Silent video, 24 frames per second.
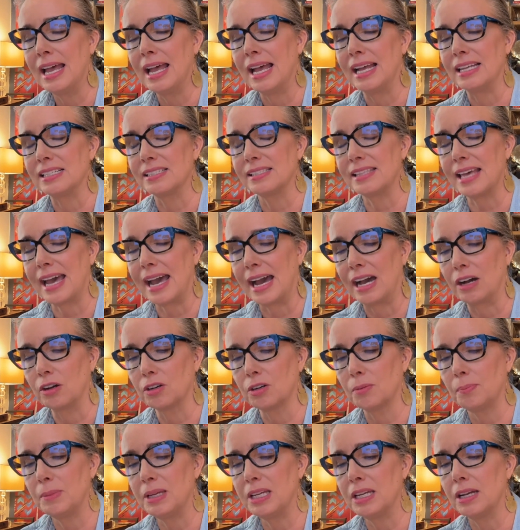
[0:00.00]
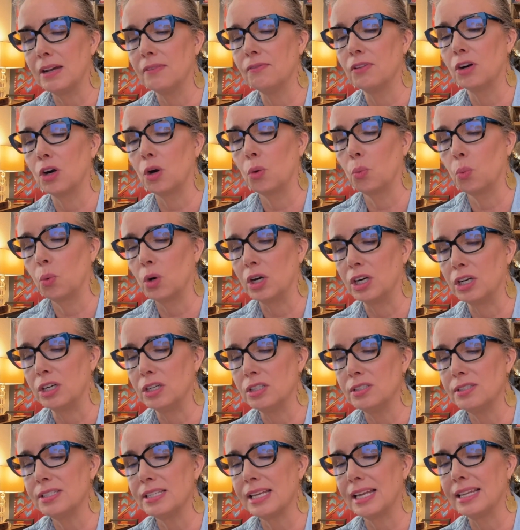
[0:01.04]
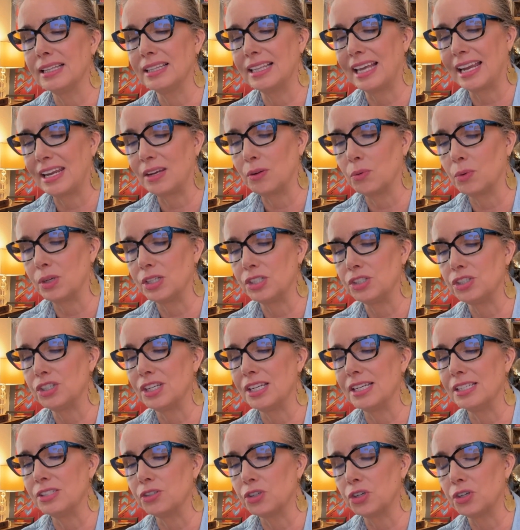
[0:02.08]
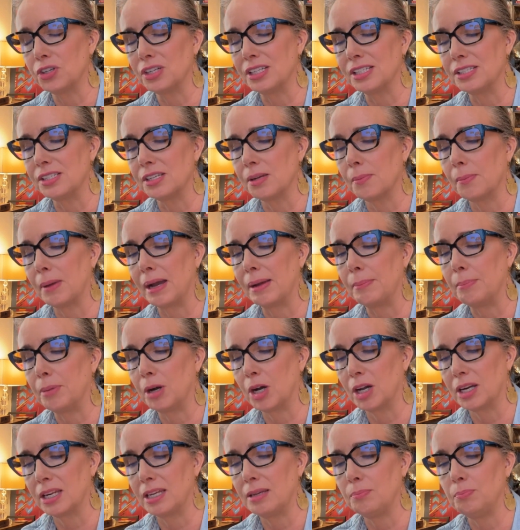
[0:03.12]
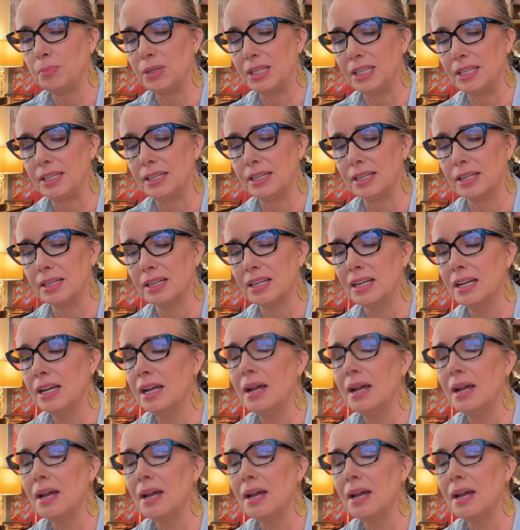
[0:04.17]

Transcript: as the alchemy of her words and language entered into my body being,